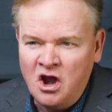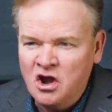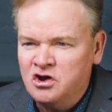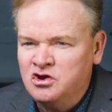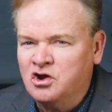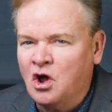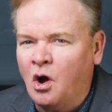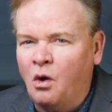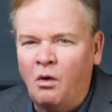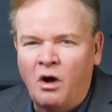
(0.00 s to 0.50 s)

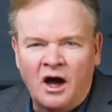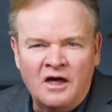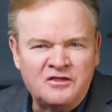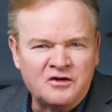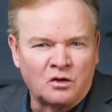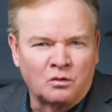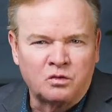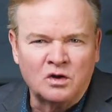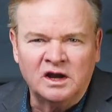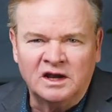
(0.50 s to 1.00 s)
no
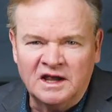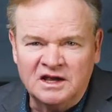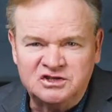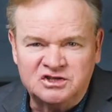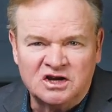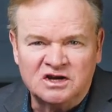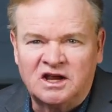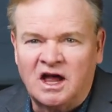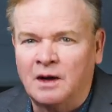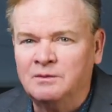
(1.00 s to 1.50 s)
other
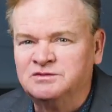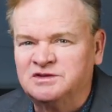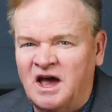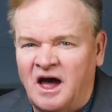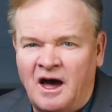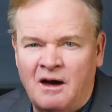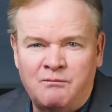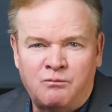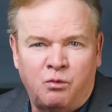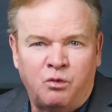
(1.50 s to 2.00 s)
religion comes
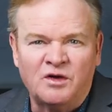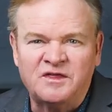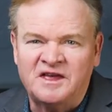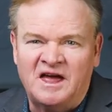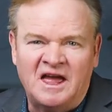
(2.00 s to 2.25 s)
up with